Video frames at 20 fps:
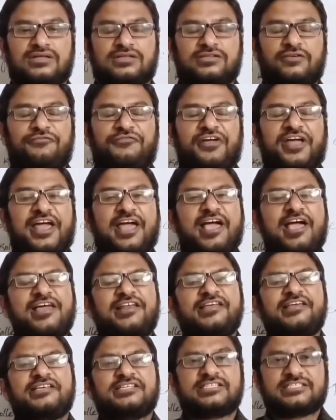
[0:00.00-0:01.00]
the
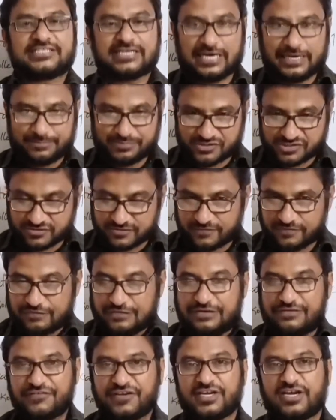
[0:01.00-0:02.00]
various types of
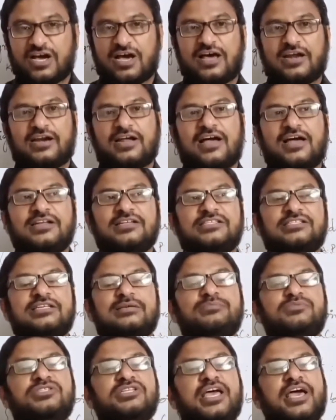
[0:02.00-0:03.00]
living
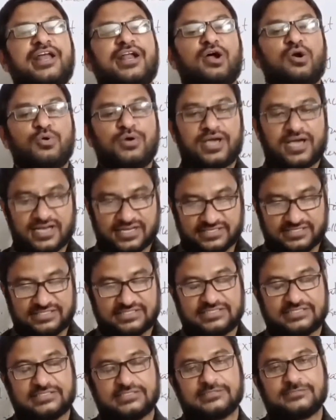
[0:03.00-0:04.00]
organisms around
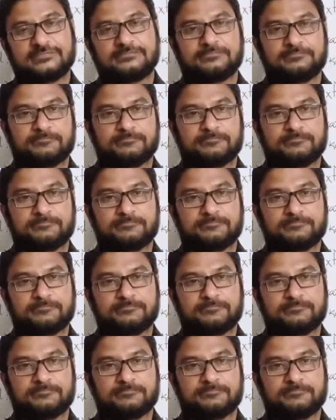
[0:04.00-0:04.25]
us.